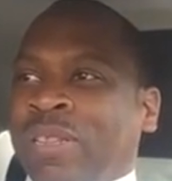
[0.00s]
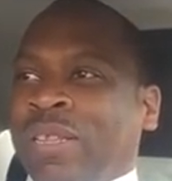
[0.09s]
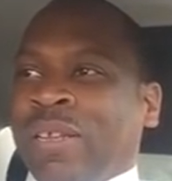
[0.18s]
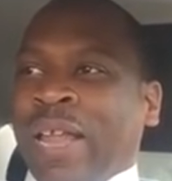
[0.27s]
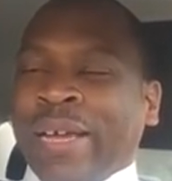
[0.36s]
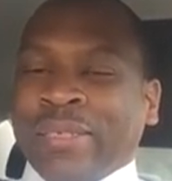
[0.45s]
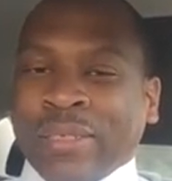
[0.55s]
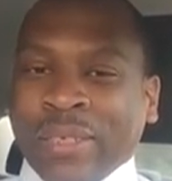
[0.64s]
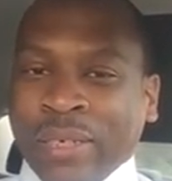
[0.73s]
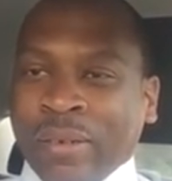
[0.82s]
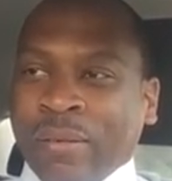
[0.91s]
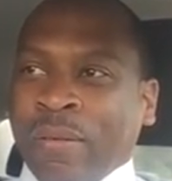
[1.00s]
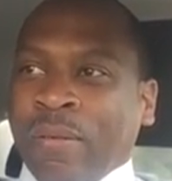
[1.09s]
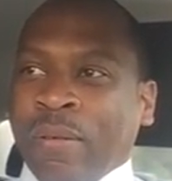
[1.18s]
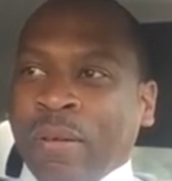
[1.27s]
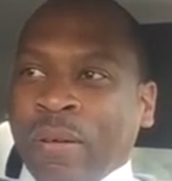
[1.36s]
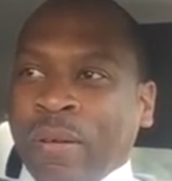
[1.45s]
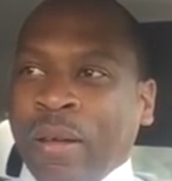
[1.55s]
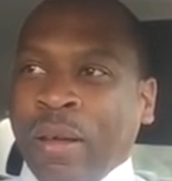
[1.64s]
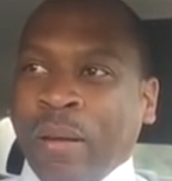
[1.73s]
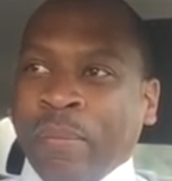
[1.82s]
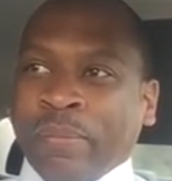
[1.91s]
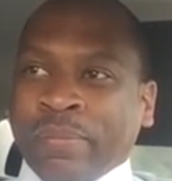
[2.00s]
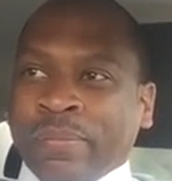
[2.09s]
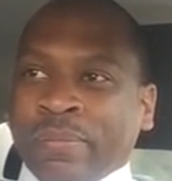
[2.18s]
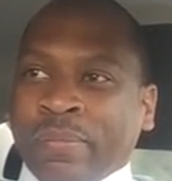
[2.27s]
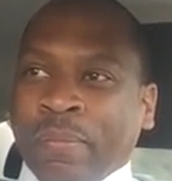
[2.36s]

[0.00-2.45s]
with a light skinned um,